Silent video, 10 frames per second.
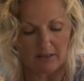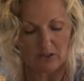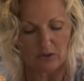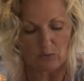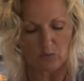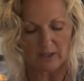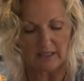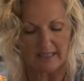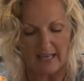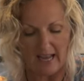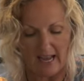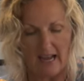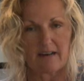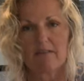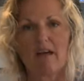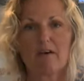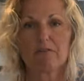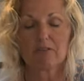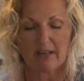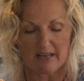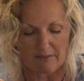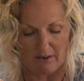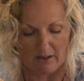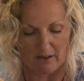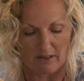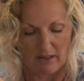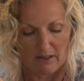you know, really add that flavor